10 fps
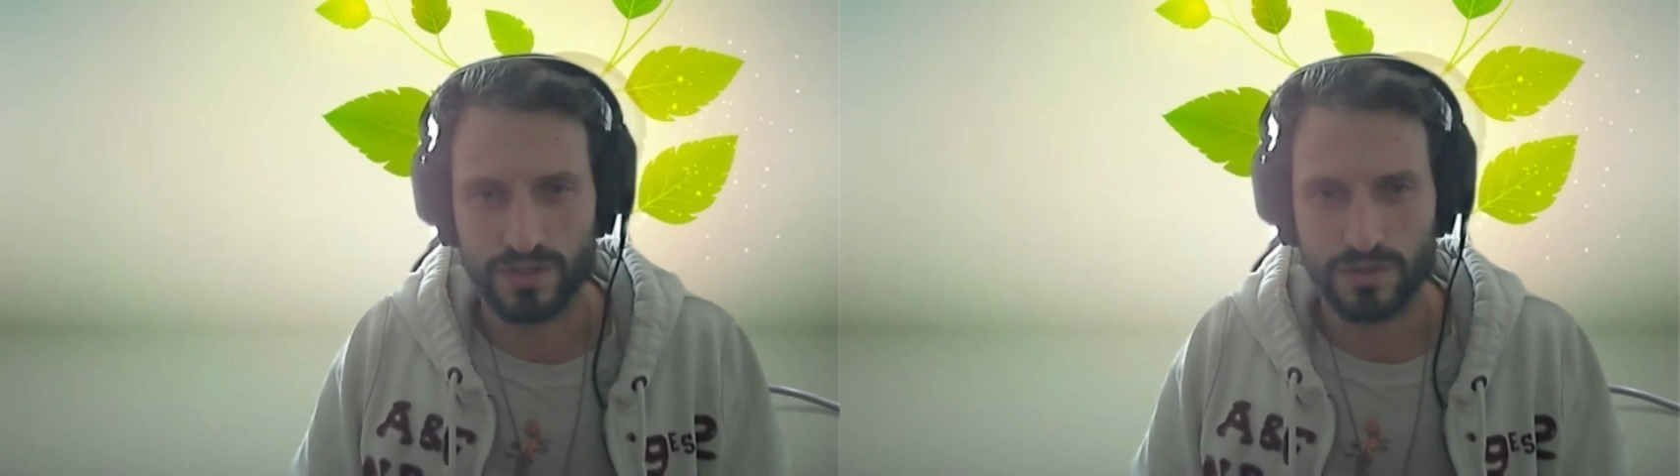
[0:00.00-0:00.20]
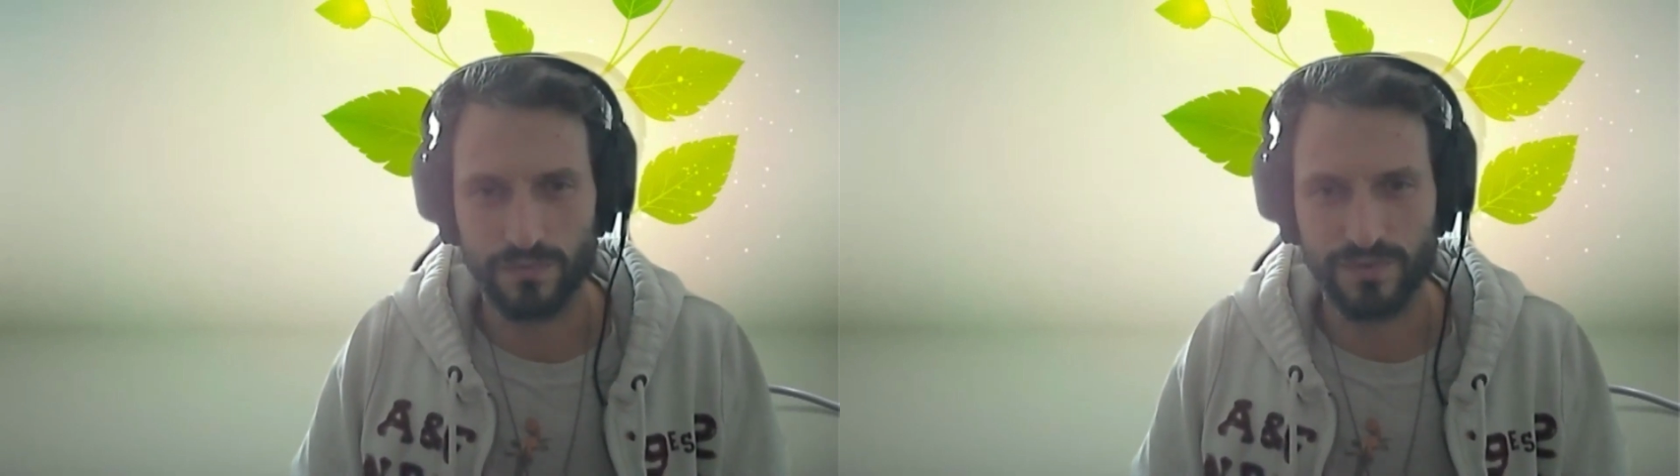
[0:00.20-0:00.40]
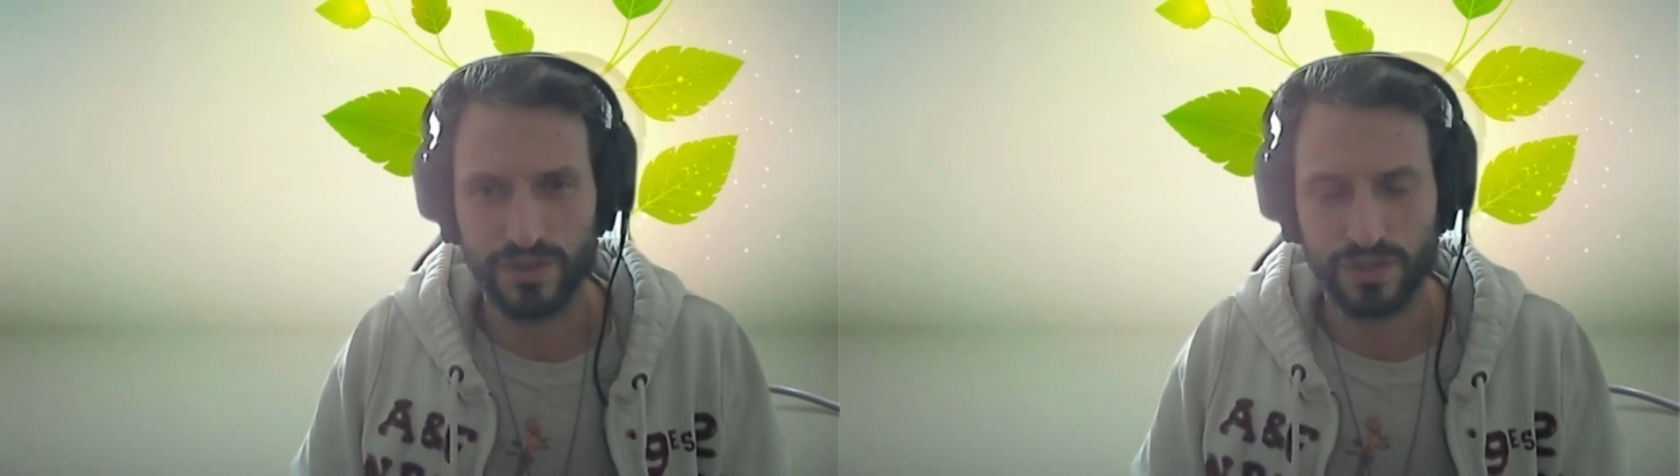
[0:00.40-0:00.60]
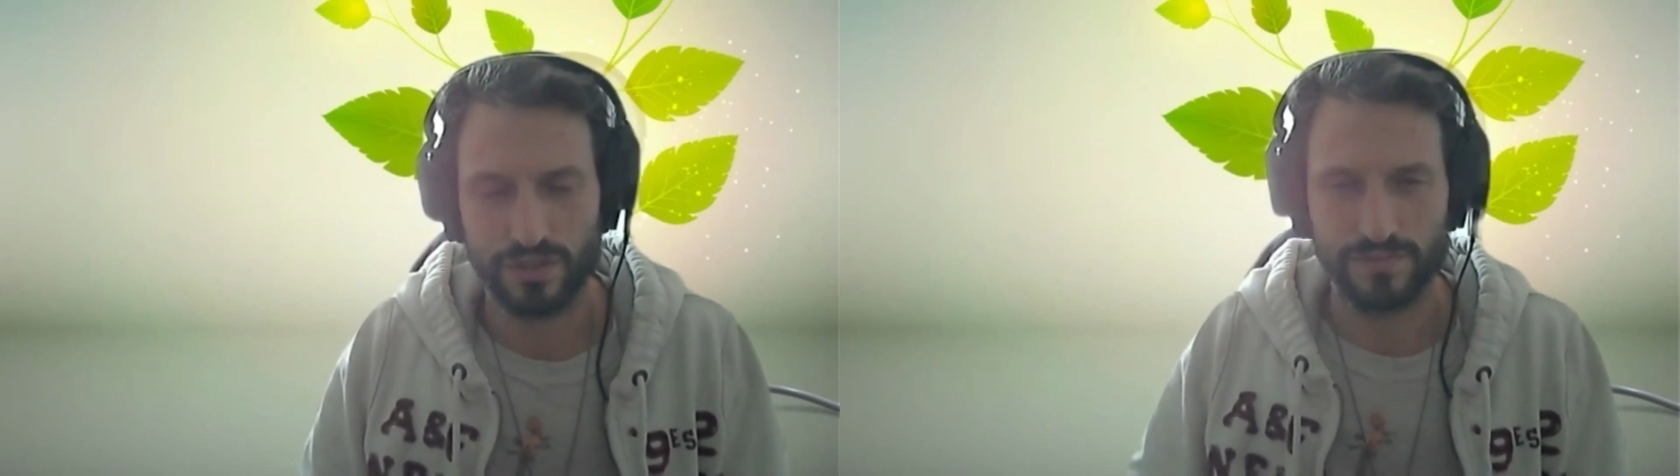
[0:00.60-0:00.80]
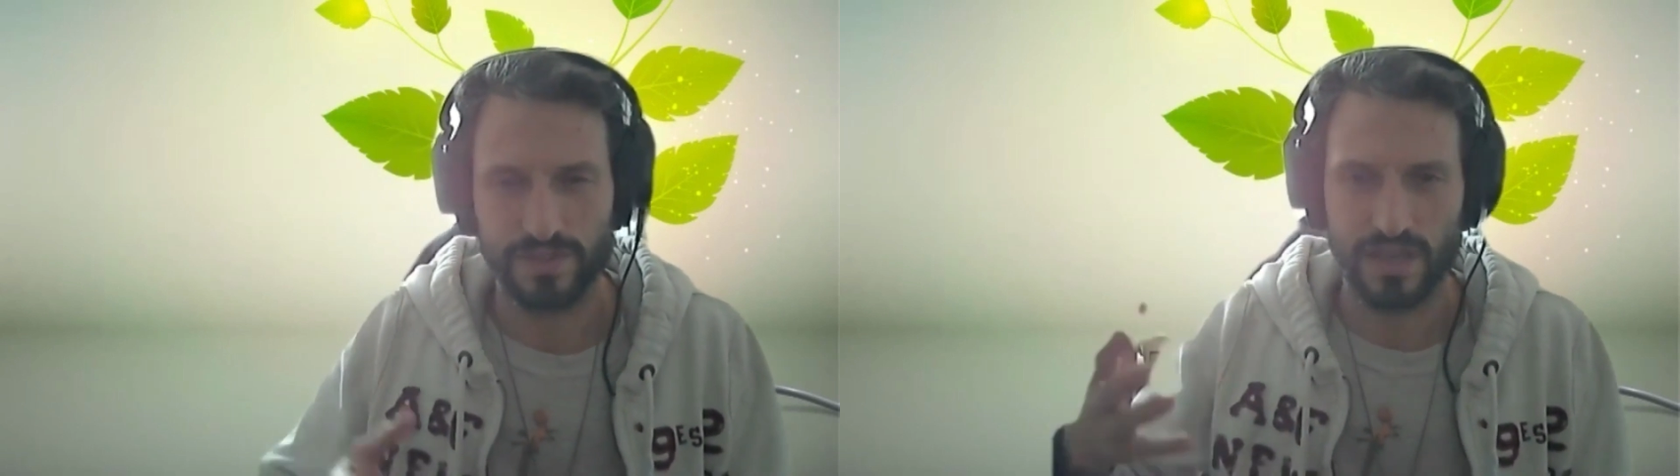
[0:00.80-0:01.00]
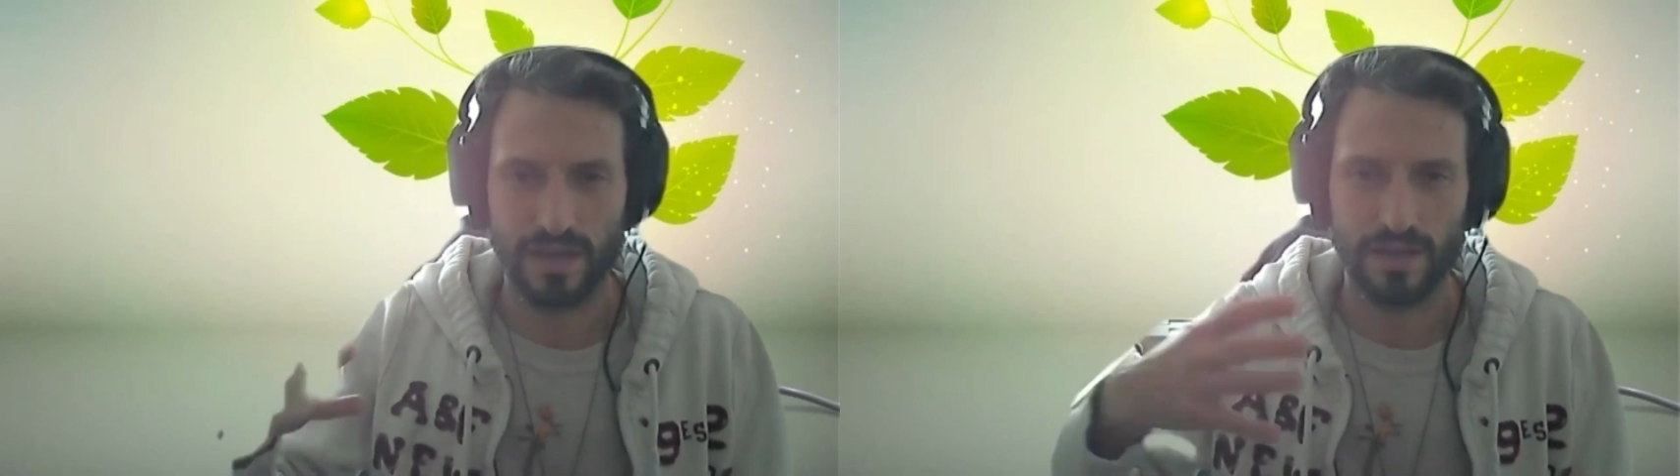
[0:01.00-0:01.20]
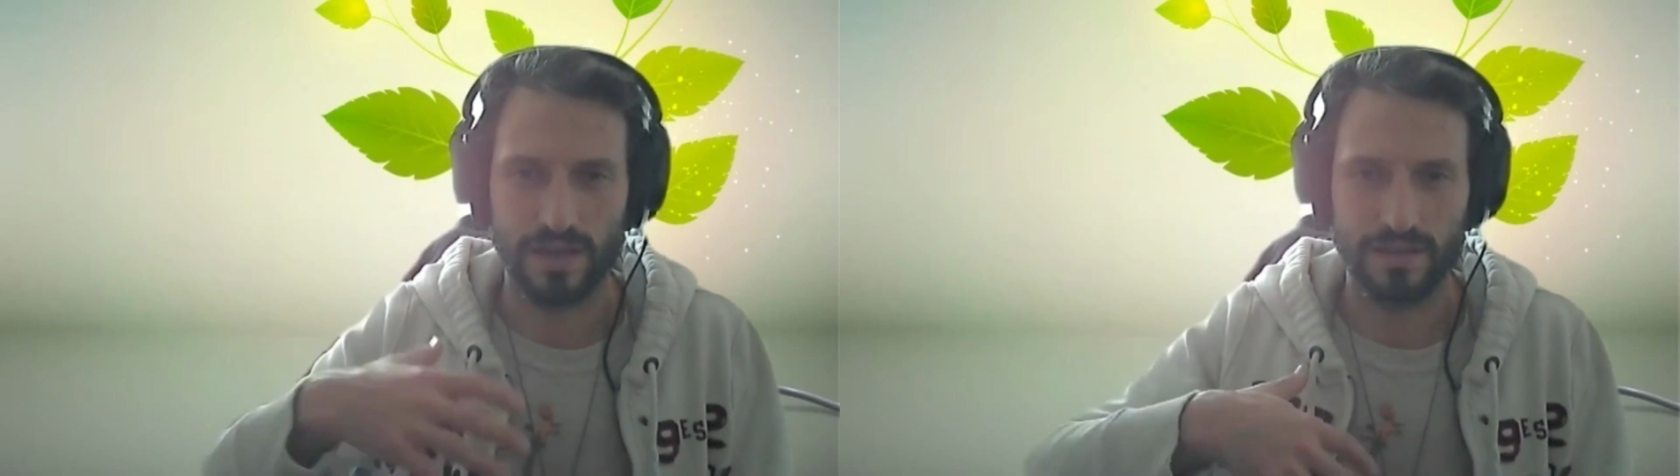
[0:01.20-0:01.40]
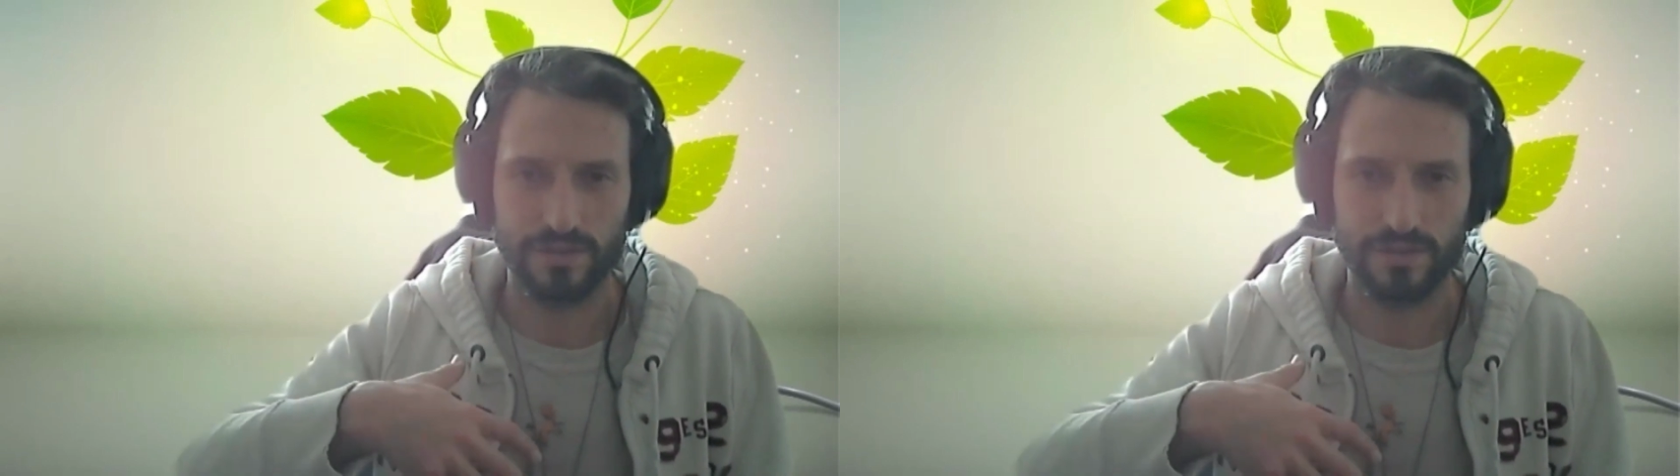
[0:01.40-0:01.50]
this whole vision of the